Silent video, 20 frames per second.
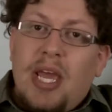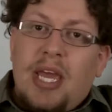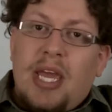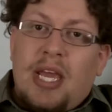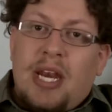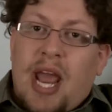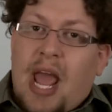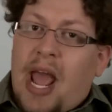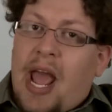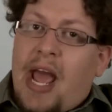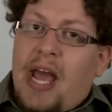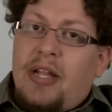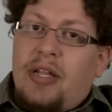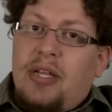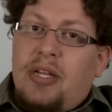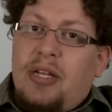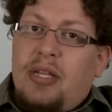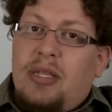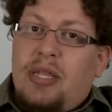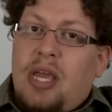In
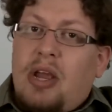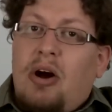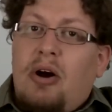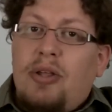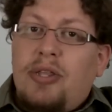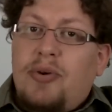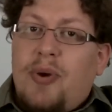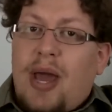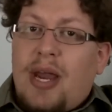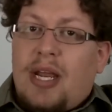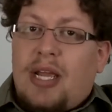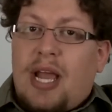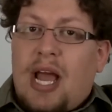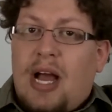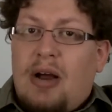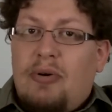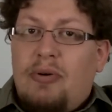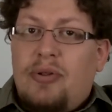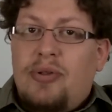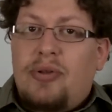Athens, they also had a
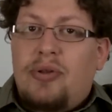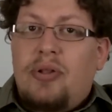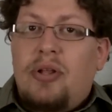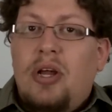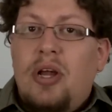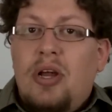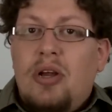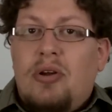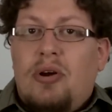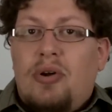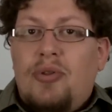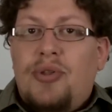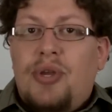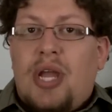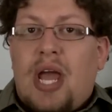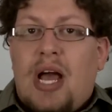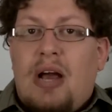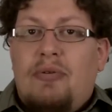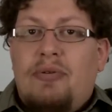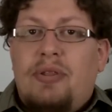council called the
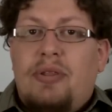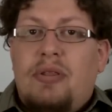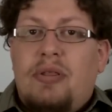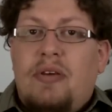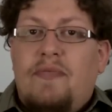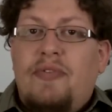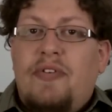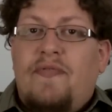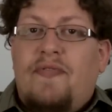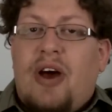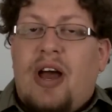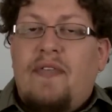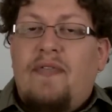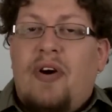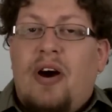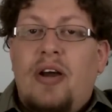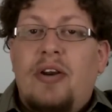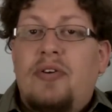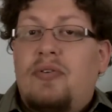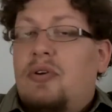Council of the
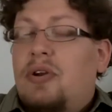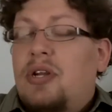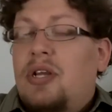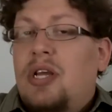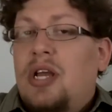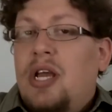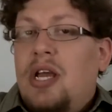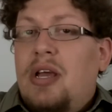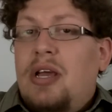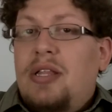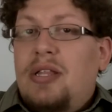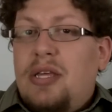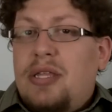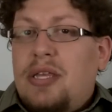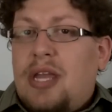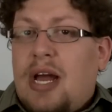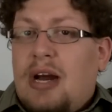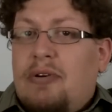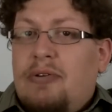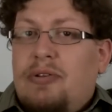500. This
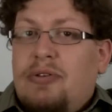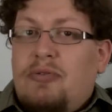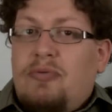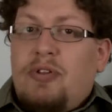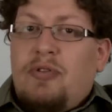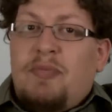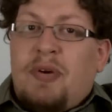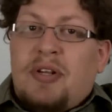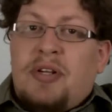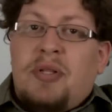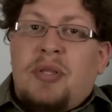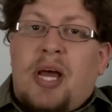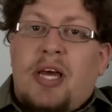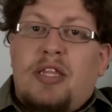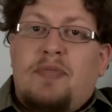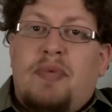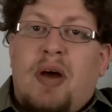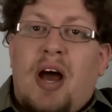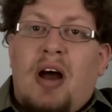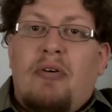council was much less
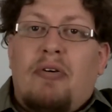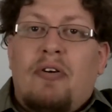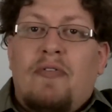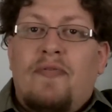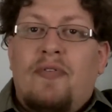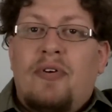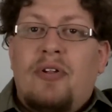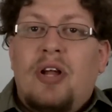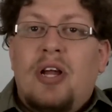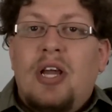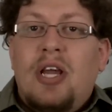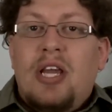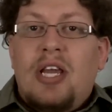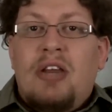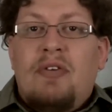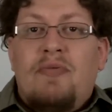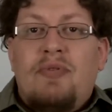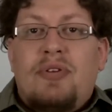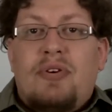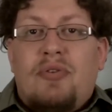powerful.
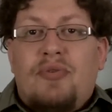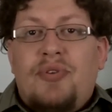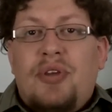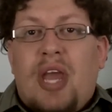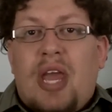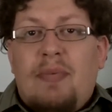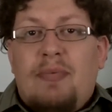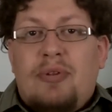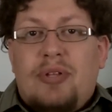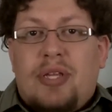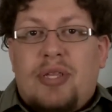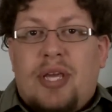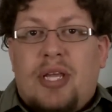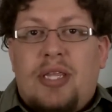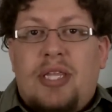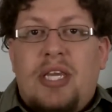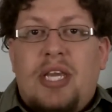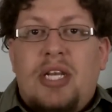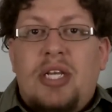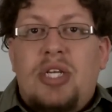It was only able to set
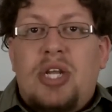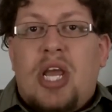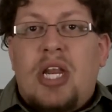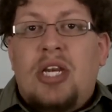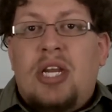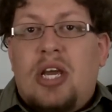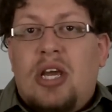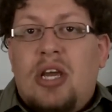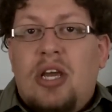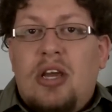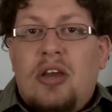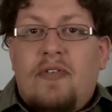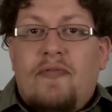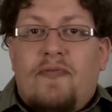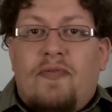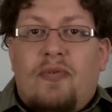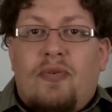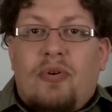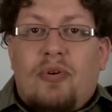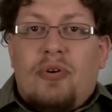the agenda
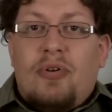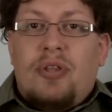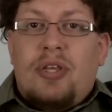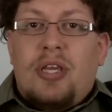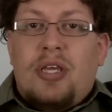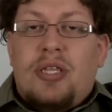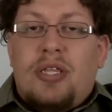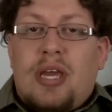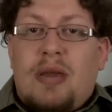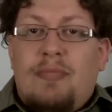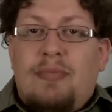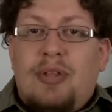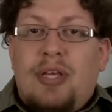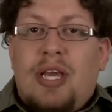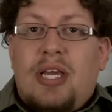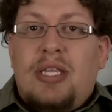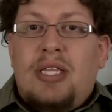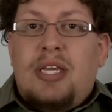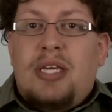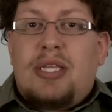for the assembly,
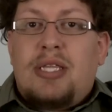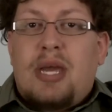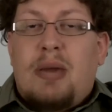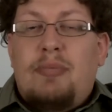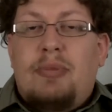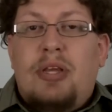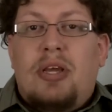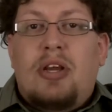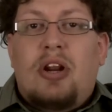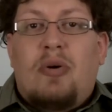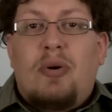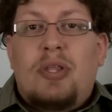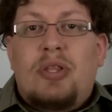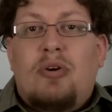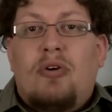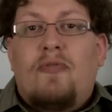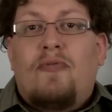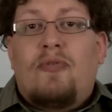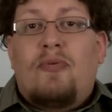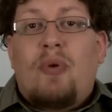and the assembly could always
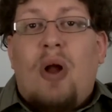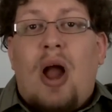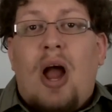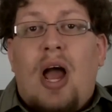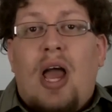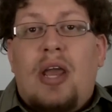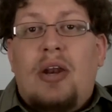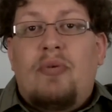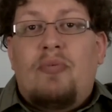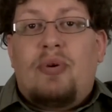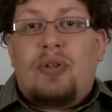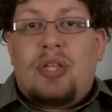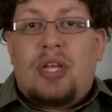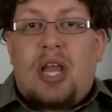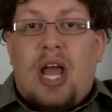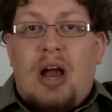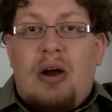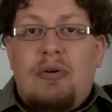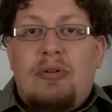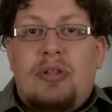override what the
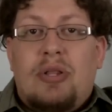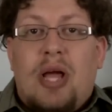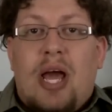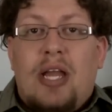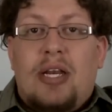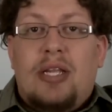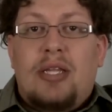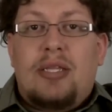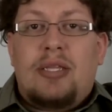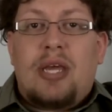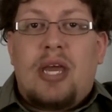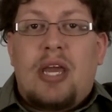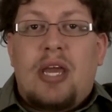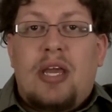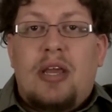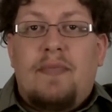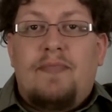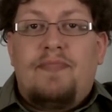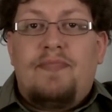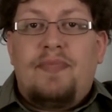council had to say.